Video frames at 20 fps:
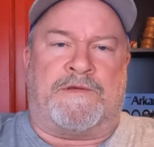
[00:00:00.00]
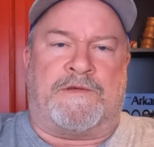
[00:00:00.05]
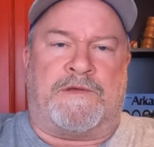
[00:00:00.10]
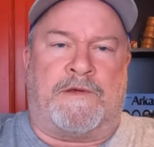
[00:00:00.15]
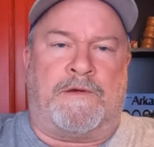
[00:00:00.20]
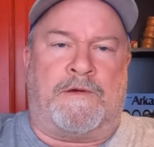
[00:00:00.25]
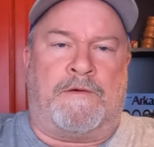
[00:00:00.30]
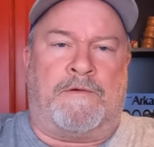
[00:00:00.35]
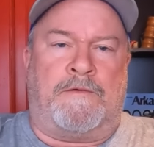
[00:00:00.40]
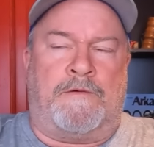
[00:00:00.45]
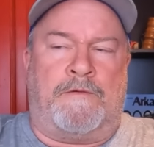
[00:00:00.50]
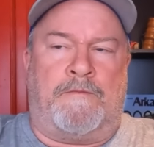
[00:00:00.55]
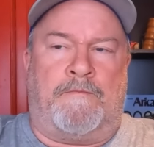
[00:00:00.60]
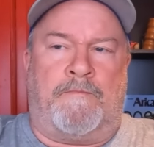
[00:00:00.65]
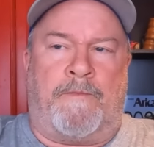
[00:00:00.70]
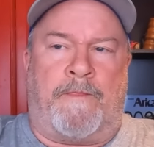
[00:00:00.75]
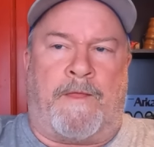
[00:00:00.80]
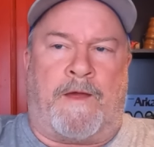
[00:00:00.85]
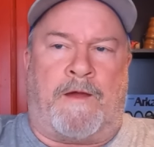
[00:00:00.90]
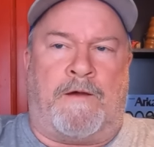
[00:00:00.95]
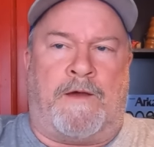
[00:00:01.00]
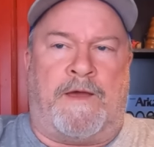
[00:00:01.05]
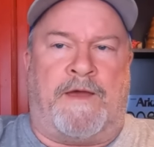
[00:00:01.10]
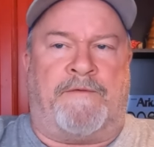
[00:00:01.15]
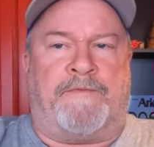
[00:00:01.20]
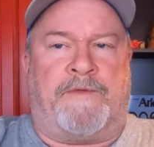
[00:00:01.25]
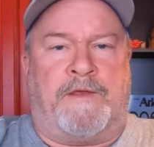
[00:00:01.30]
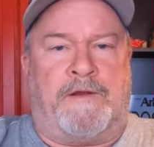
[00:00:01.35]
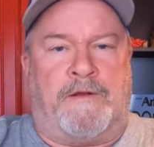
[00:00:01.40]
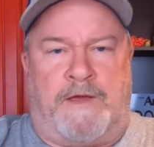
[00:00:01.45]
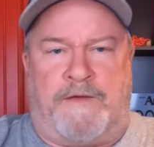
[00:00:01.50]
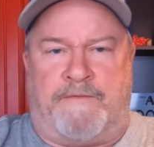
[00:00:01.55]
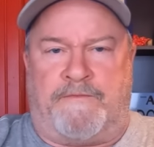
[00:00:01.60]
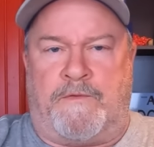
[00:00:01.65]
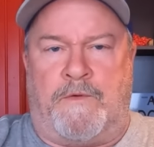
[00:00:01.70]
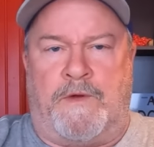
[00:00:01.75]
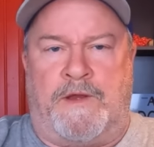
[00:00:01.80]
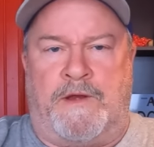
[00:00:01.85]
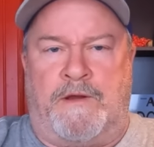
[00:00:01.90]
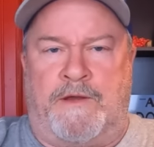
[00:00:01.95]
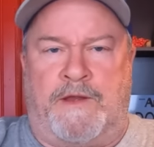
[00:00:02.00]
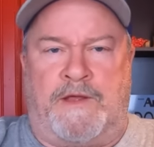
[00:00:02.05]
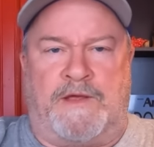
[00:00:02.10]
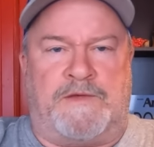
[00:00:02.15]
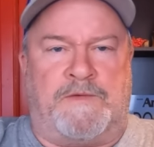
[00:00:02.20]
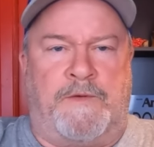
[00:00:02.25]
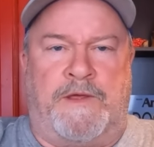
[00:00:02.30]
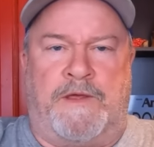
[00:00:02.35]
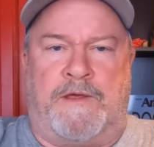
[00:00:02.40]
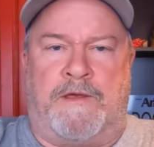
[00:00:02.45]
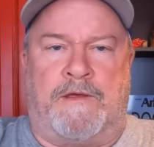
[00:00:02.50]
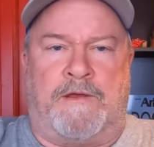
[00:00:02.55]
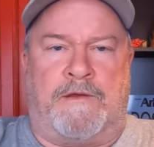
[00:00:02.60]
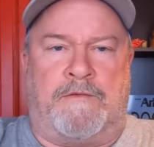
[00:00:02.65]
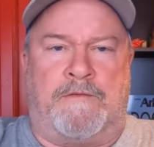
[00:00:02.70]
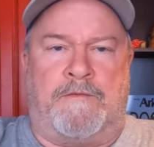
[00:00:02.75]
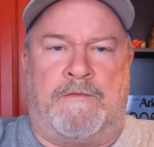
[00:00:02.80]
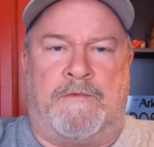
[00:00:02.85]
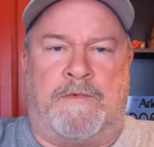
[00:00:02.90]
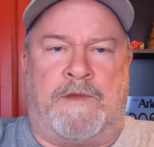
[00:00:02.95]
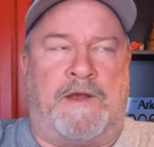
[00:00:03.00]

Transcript: so I'll have to, it'll have to wait till next weekend.